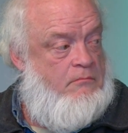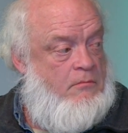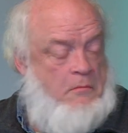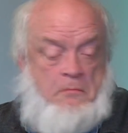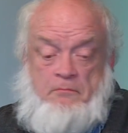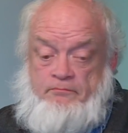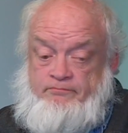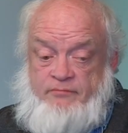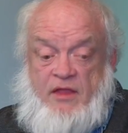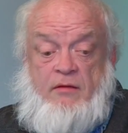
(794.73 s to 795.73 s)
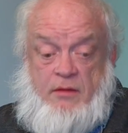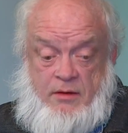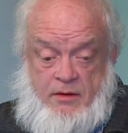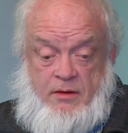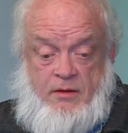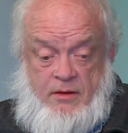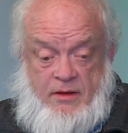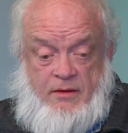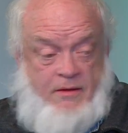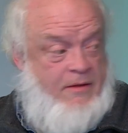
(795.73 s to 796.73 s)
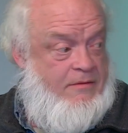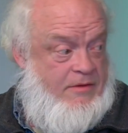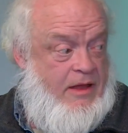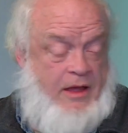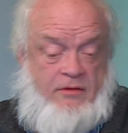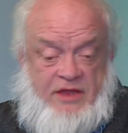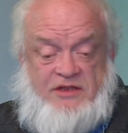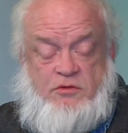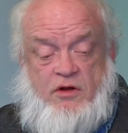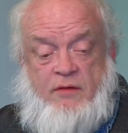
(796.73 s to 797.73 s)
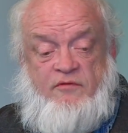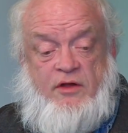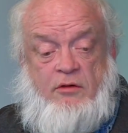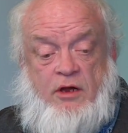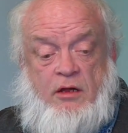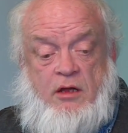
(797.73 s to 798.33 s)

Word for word: 40 cents is high. Wow. Yeah, that's what I'm figuring.